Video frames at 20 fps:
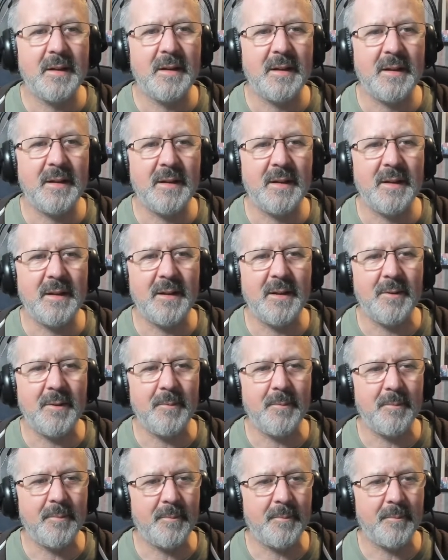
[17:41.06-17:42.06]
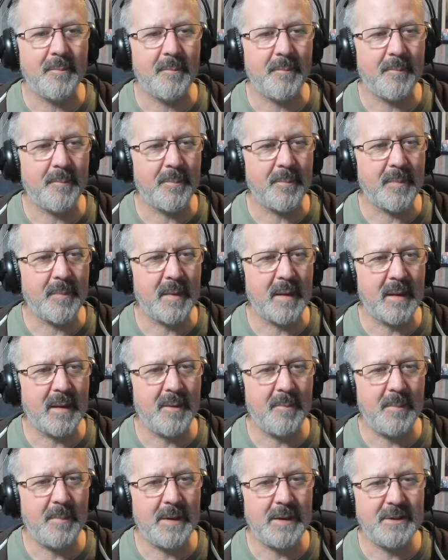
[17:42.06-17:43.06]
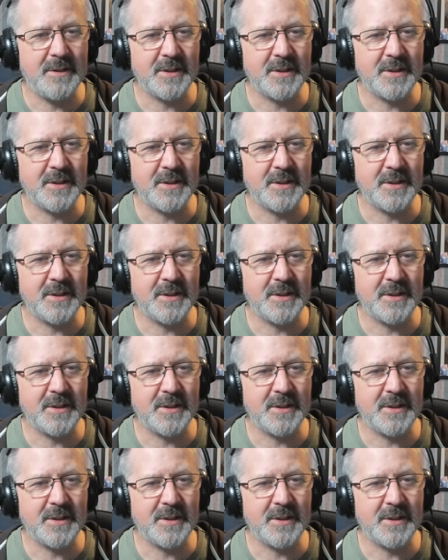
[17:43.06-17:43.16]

Uh, let me